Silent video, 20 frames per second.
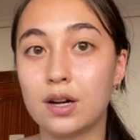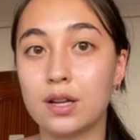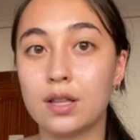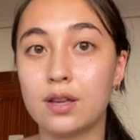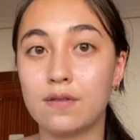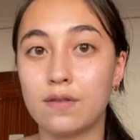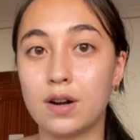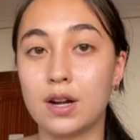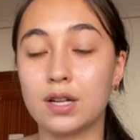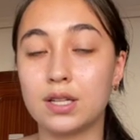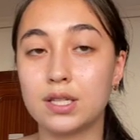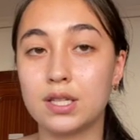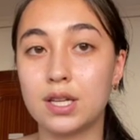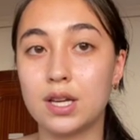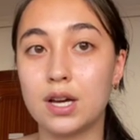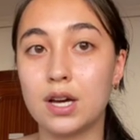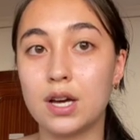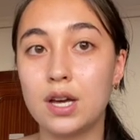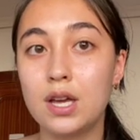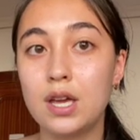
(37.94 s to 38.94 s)
de
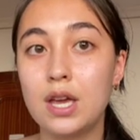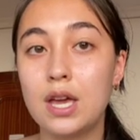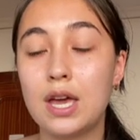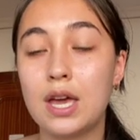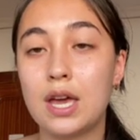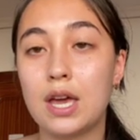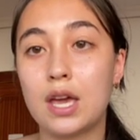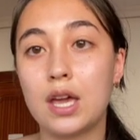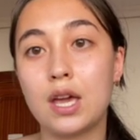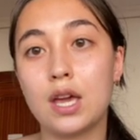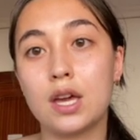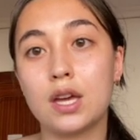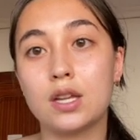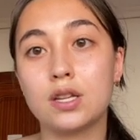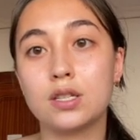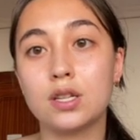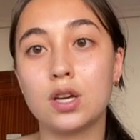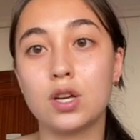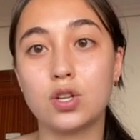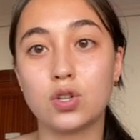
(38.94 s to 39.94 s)
Francia, and
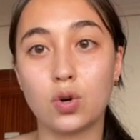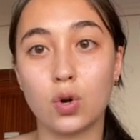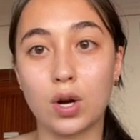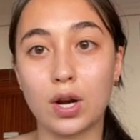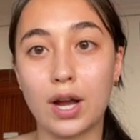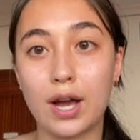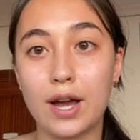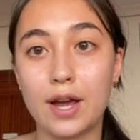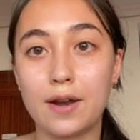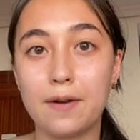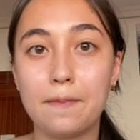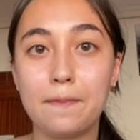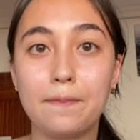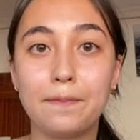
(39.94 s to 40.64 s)
a tour guide.